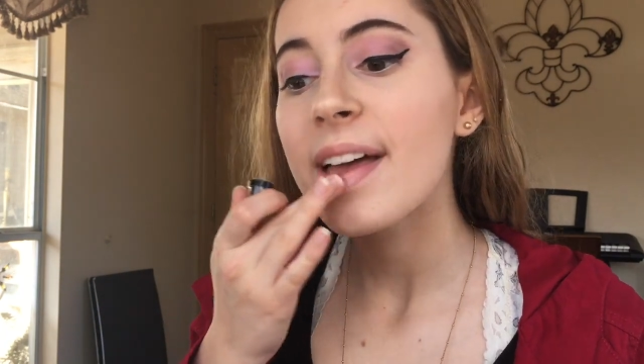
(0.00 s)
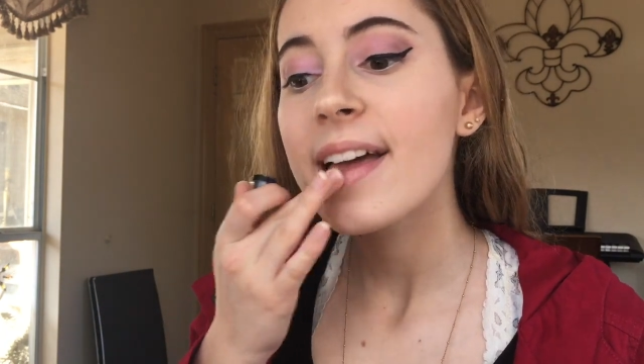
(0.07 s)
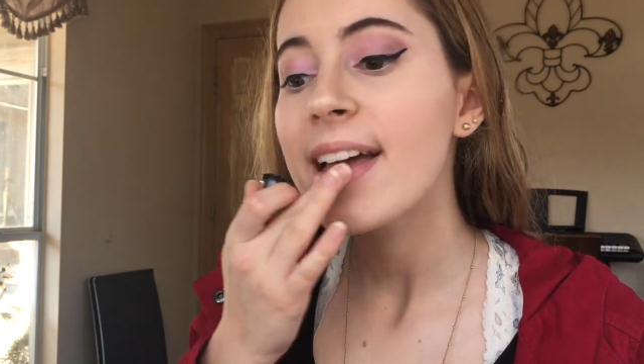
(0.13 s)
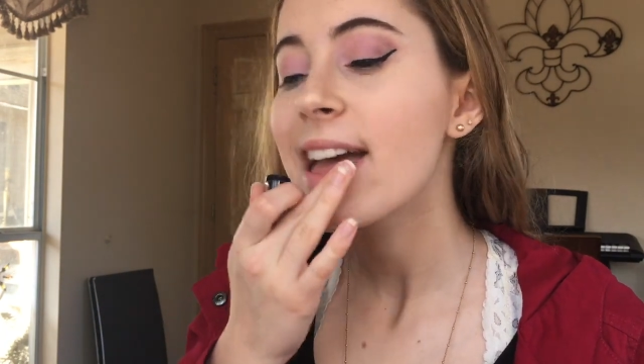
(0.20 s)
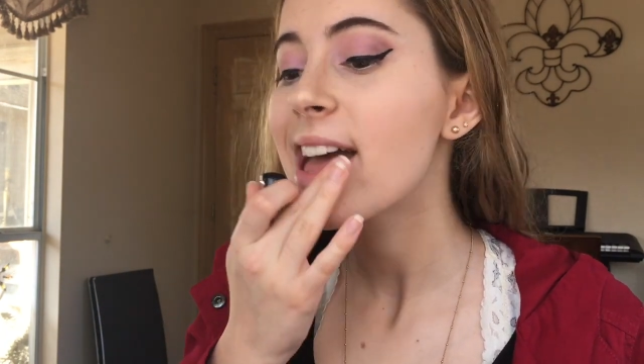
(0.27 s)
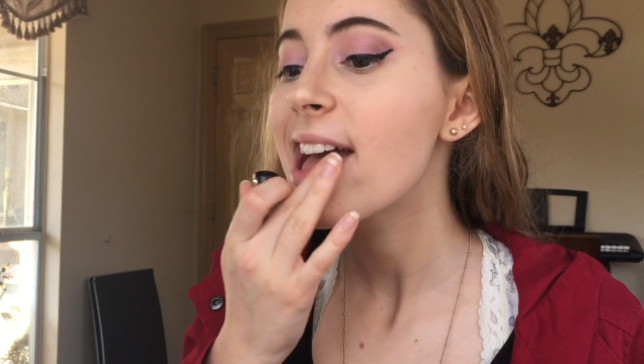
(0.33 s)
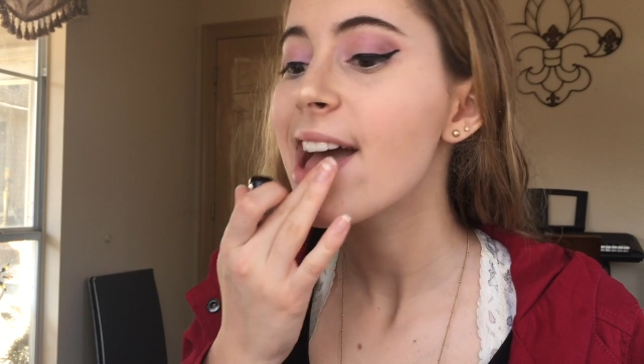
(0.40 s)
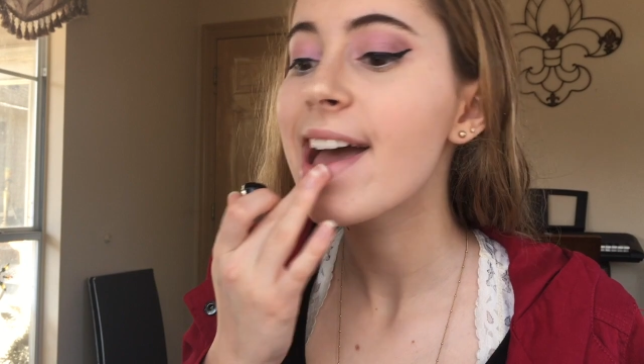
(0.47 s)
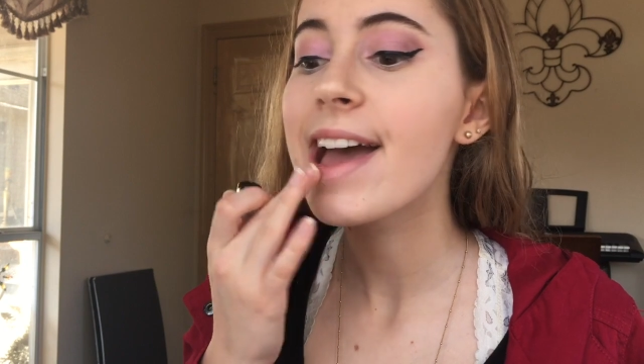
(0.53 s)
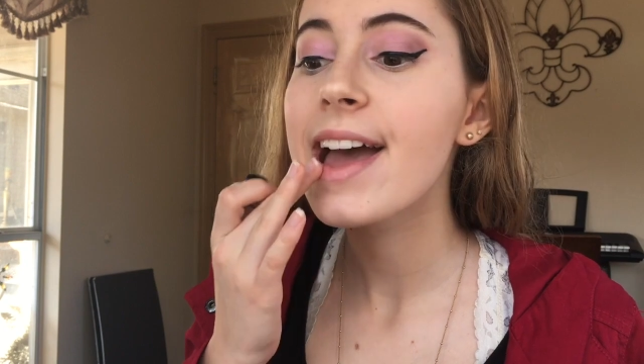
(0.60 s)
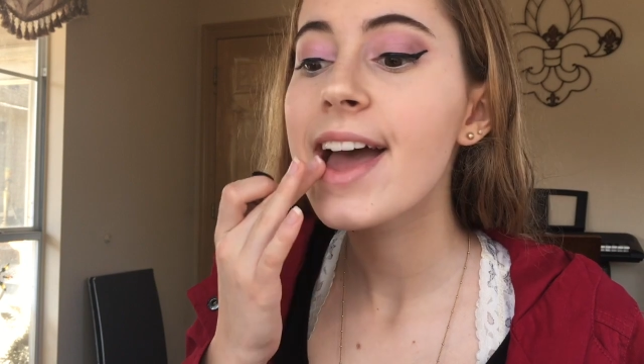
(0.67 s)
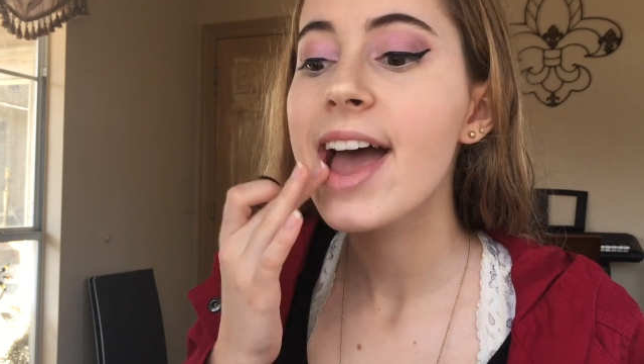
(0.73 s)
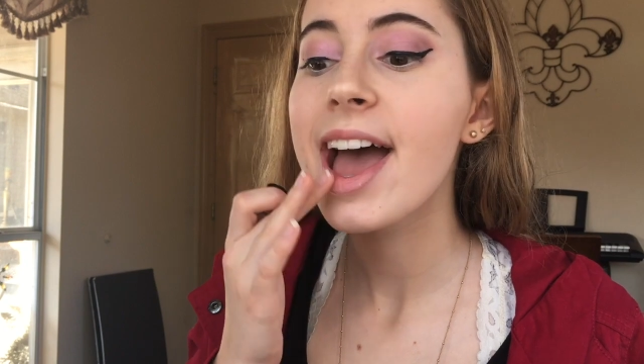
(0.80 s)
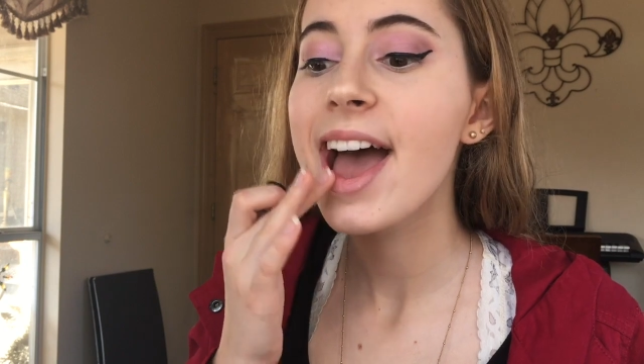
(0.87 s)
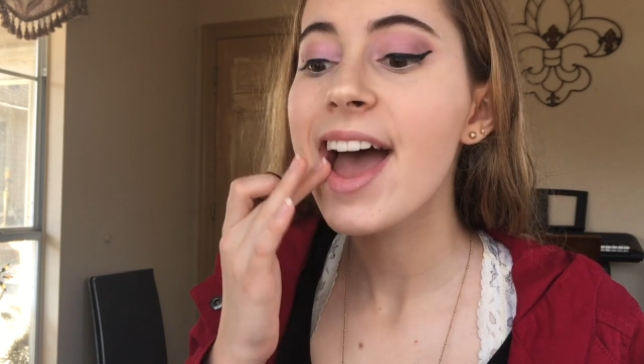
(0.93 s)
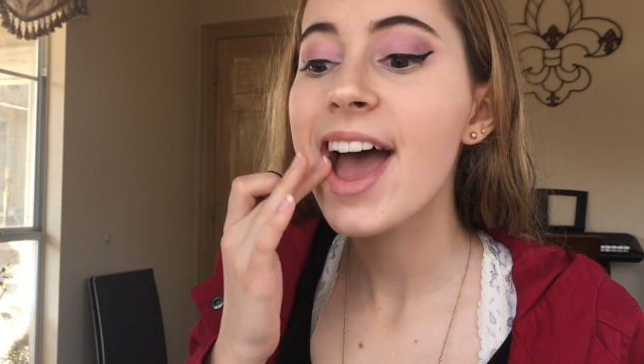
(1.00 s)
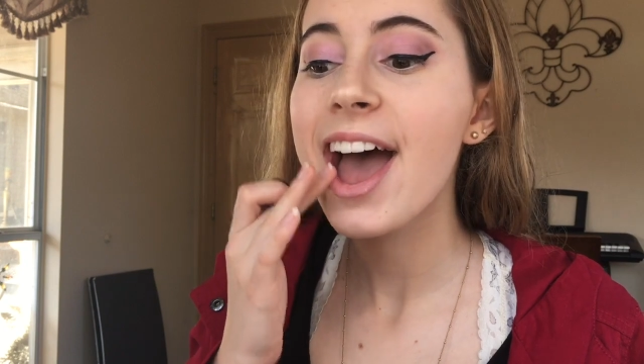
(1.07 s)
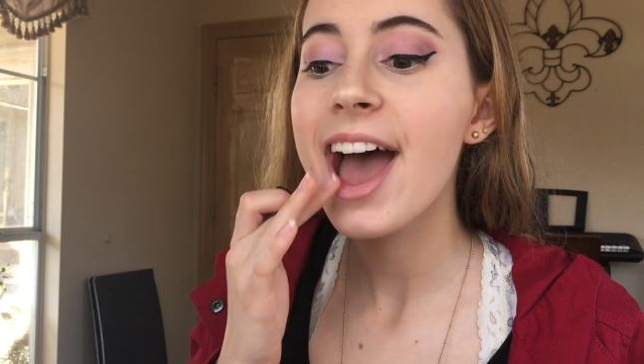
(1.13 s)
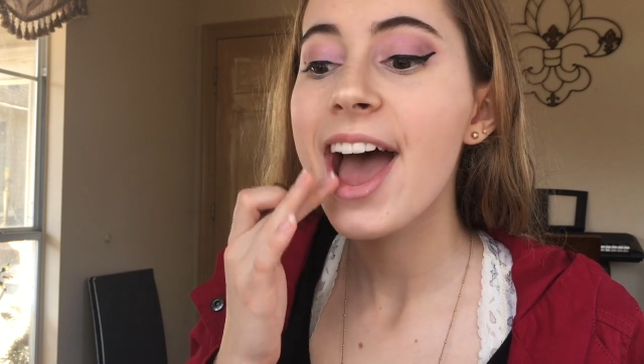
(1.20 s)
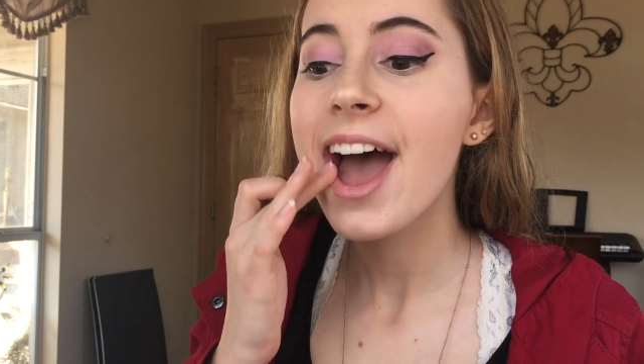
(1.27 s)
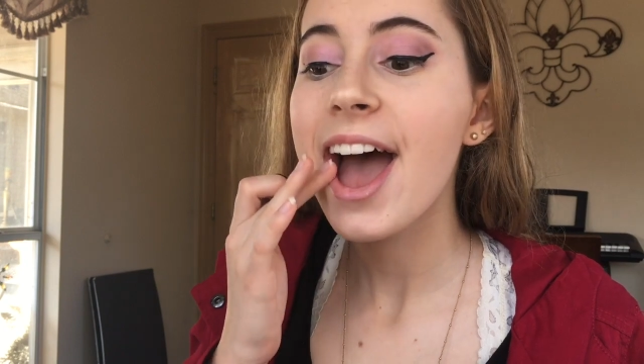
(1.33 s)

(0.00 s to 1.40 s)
I moved on to my lips,